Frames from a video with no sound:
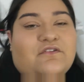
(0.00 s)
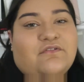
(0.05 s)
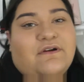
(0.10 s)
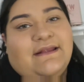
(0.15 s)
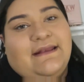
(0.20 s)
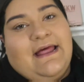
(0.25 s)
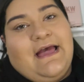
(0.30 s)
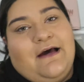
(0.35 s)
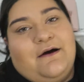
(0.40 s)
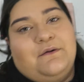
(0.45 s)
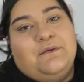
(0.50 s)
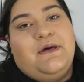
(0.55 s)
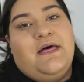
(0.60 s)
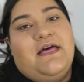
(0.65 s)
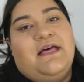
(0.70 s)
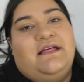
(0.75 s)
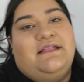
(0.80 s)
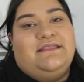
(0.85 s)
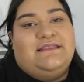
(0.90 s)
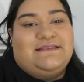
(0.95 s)
right now,
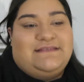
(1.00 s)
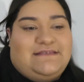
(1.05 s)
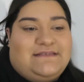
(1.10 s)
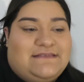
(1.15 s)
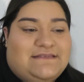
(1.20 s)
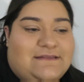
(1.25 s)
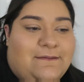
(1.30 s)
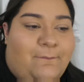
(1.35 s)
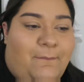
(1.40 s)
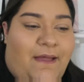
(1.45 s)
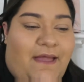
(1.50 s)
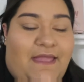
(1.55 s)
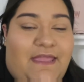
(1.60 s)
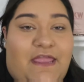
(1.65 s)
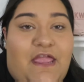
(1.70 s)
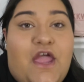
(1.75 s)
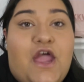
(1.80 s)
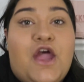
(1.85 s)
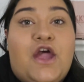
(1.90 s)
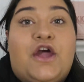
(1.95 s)
this is
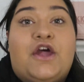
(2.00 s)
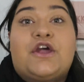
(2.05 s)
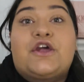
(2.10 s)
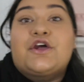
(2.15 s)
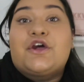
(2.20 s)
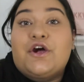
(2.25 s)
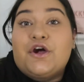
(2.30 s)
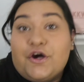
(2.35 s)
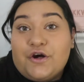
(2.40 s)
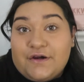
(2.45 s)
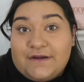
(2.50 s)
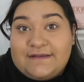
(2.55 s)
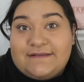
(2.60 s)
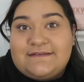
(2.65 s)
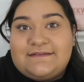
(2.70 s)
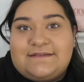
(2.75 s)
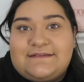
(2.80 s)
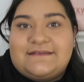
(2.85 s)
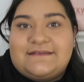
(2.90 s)
my current